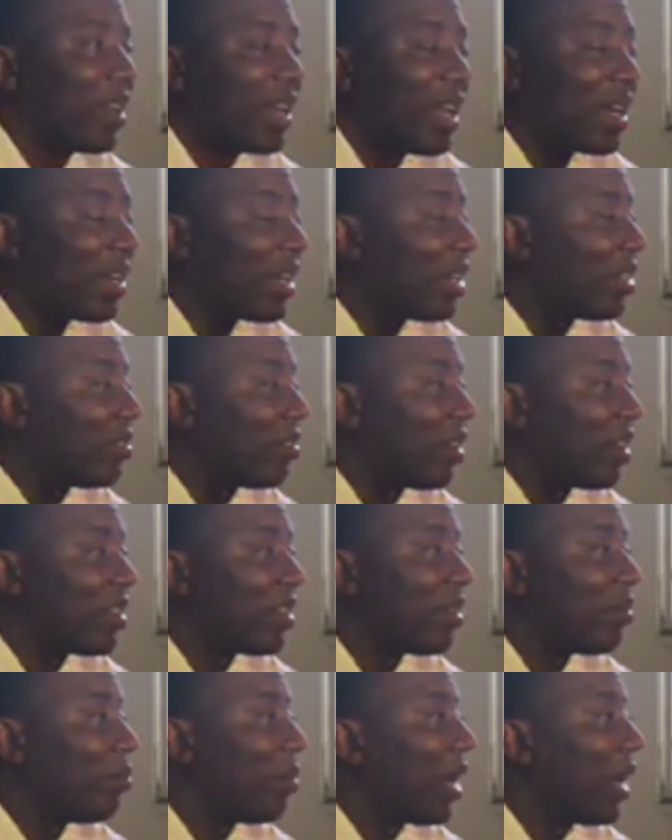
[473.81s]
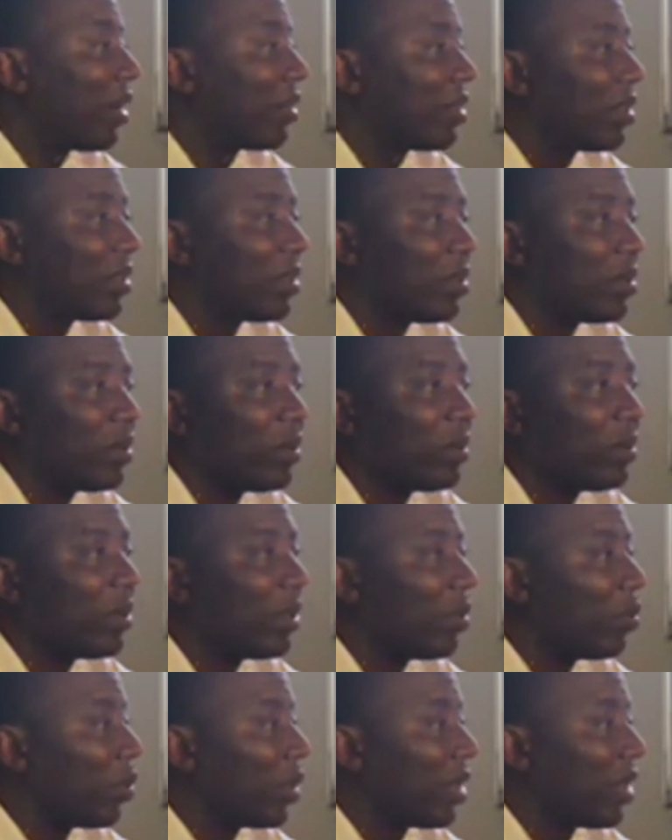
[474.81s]
that Nigeria is about to
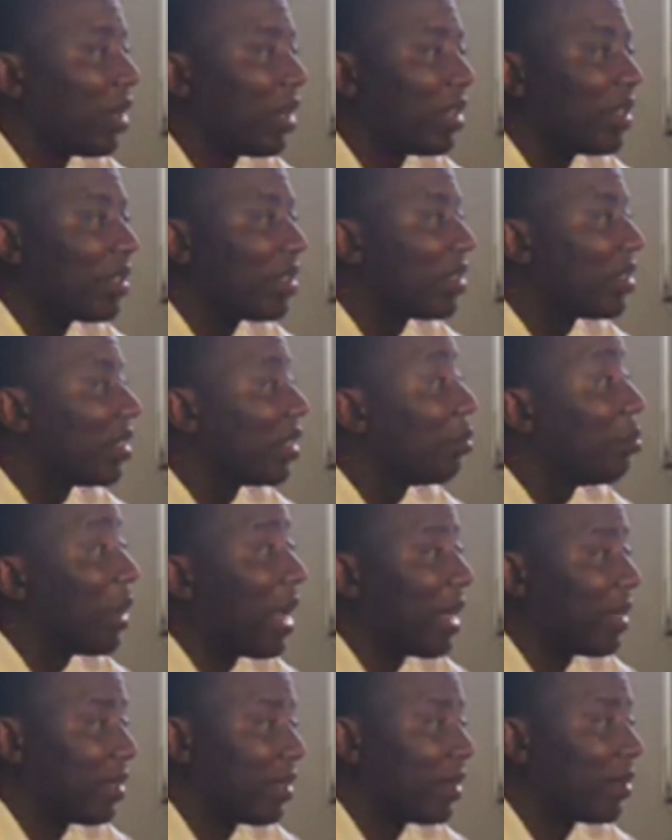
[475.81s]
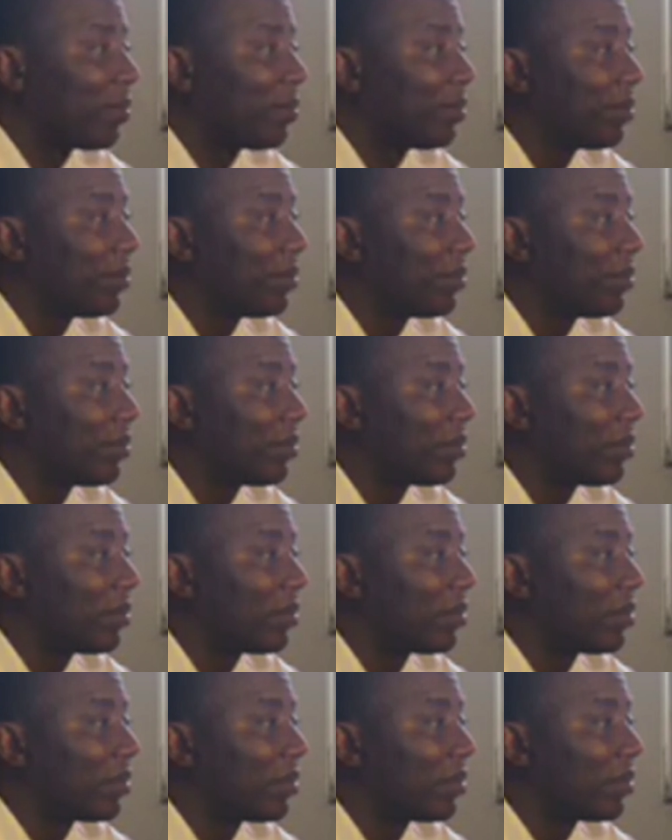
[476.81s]
witness the best.
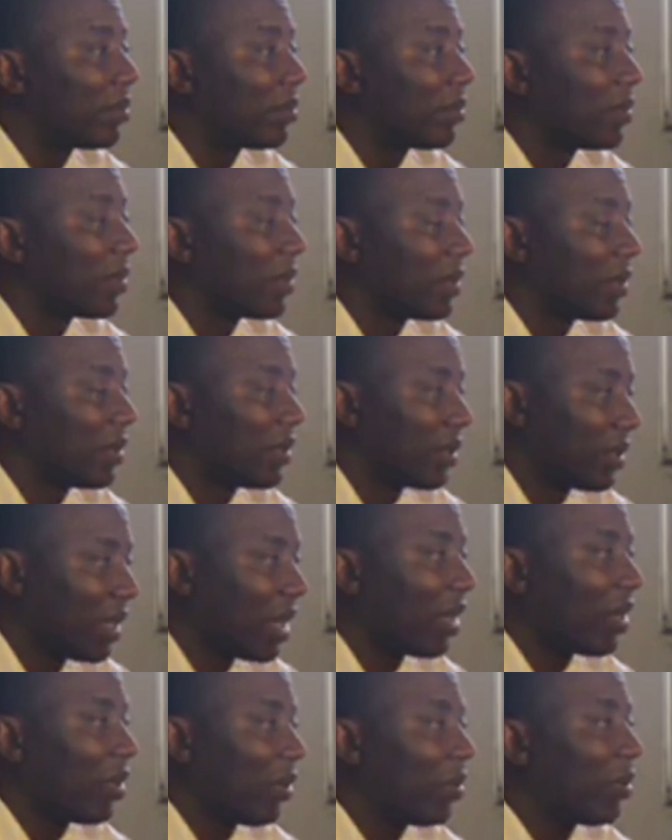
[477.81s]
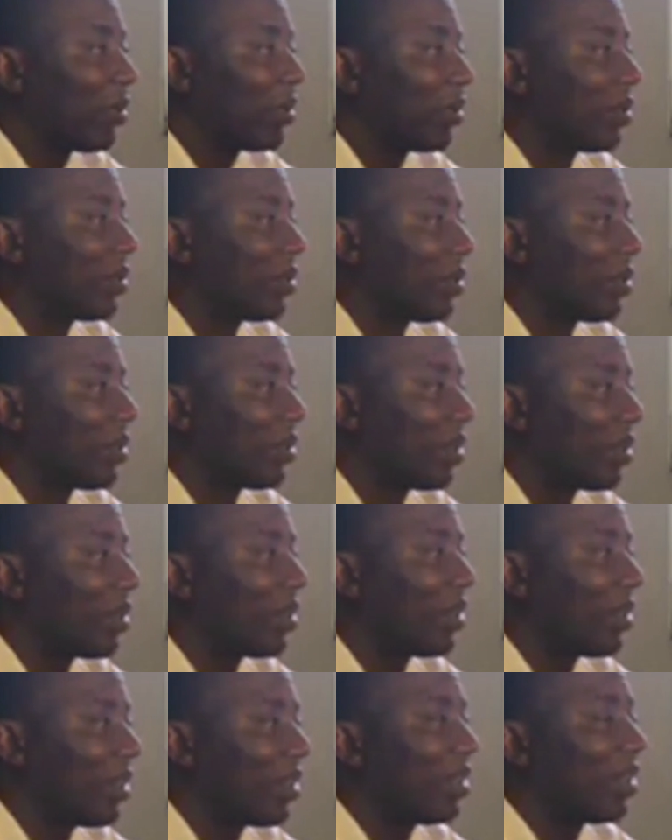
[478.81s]
Thank you very much. Sir. Thank you. Very
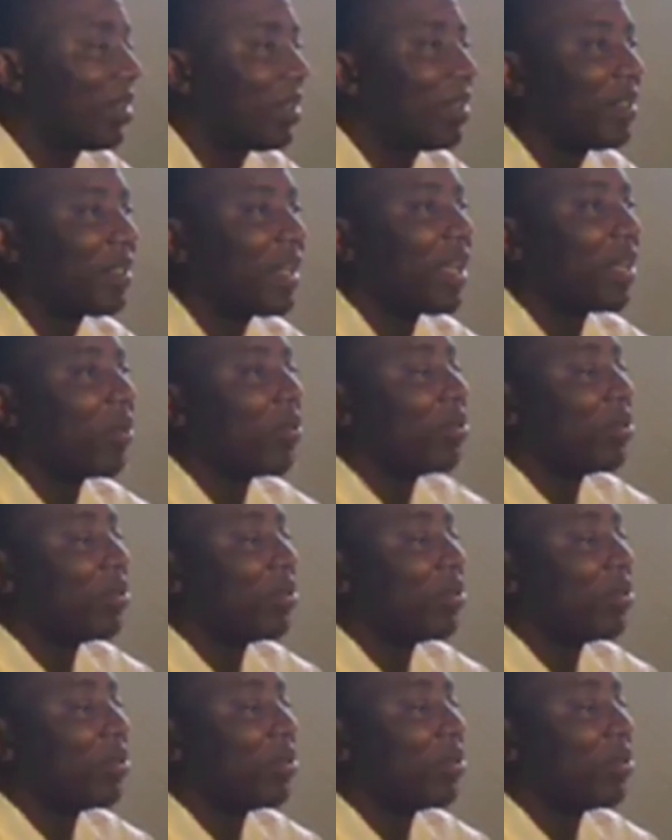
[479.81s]
pleased to have you. Thank, Thank